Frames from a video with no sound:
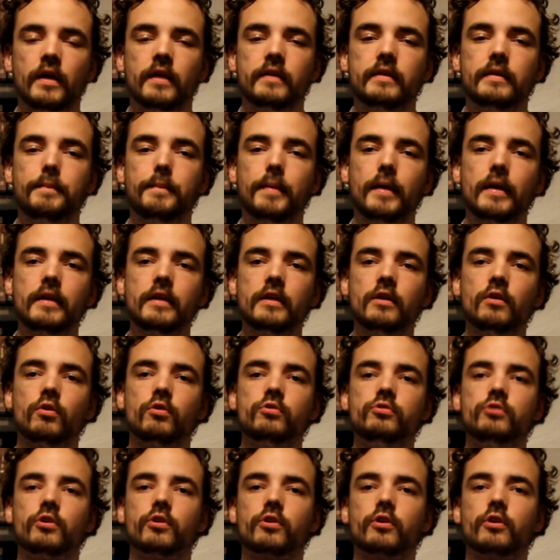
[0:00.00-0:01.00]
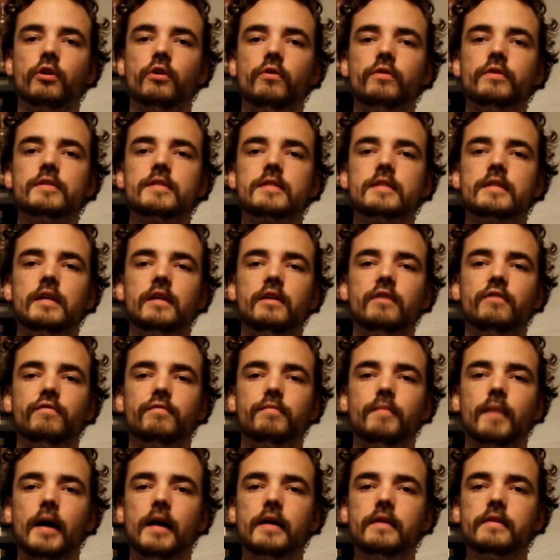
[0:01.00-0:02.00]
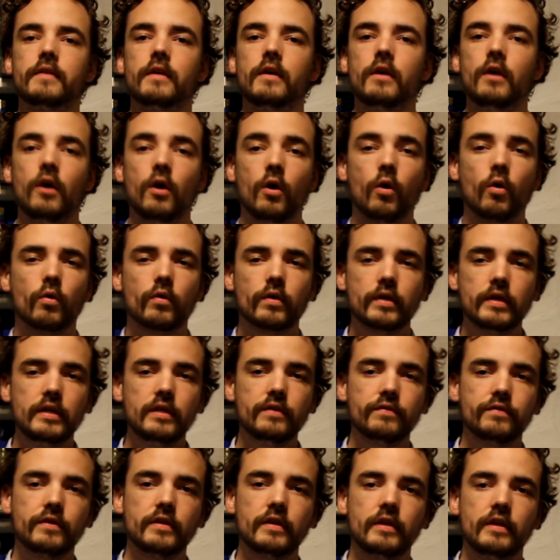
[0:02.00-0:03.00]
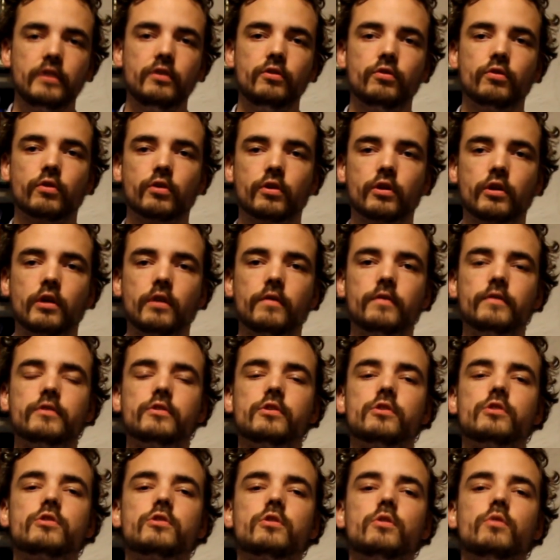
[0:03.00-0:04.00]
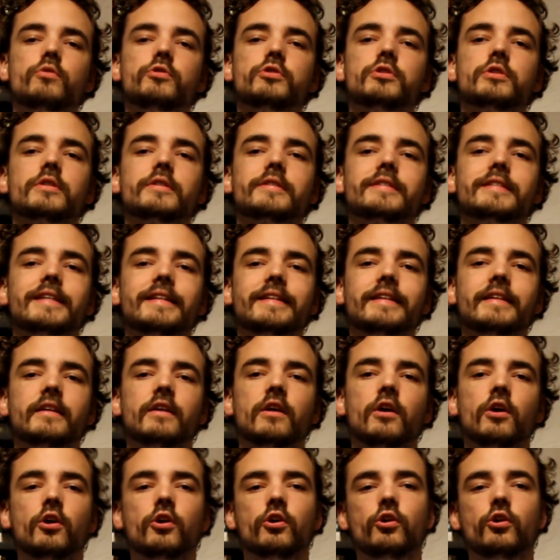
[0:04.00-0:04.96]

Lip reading: Depending on your current state of mind or even in your current social setting,